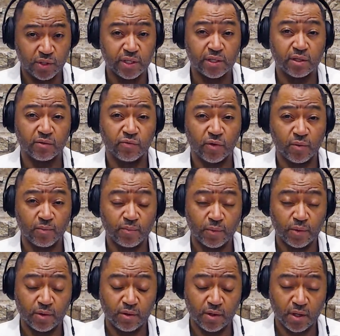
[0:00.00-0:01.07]
healing from
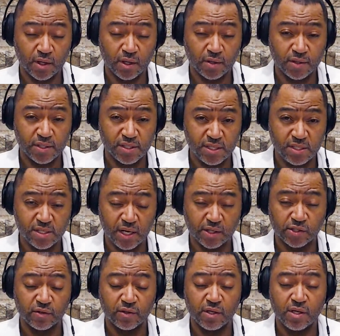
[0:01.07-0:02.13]
the
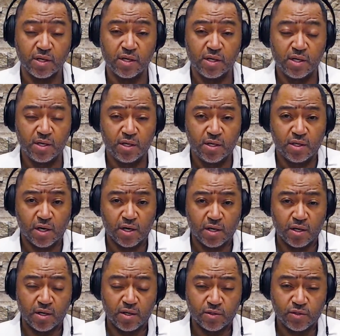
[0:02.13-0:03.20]
C-section.
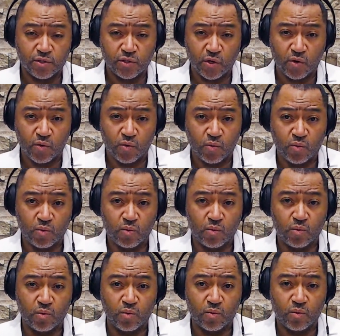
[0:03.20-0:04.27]
So
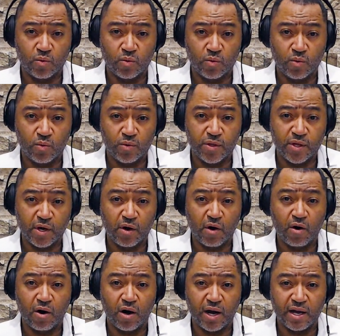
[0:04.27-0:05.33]
there
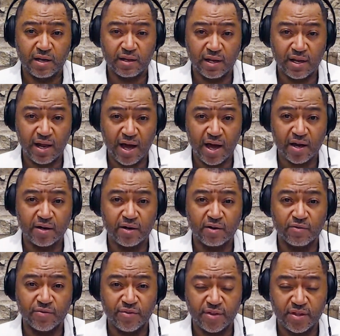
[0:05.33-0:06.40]
are a lot
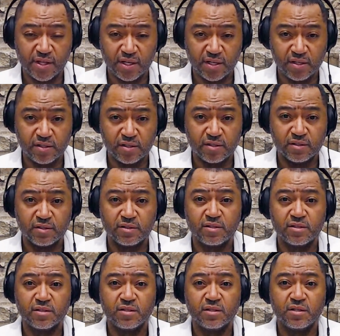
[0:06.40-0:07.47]
of
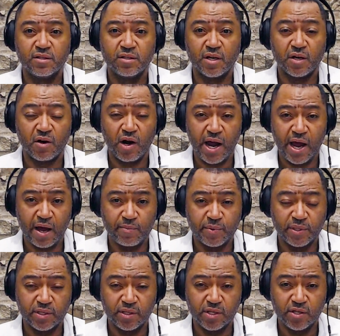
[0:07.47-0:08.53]
things that are
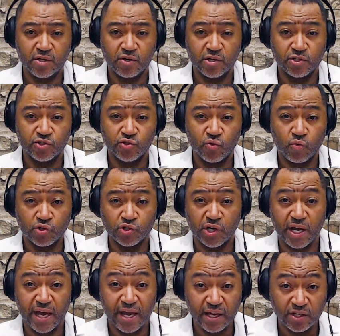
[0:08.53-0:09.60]
happening here in
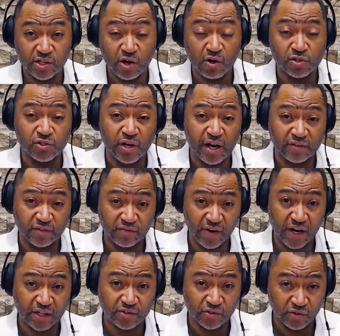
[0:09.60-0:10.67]
Georgia. And you also have to
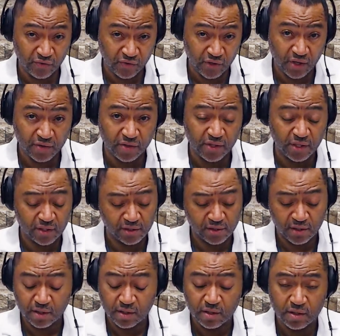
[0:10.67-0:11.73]
factor in a few other things:
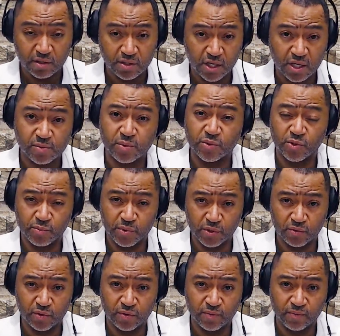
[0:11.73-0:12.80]
substance
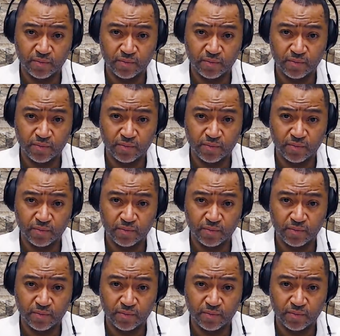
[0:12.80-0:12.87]
abuse,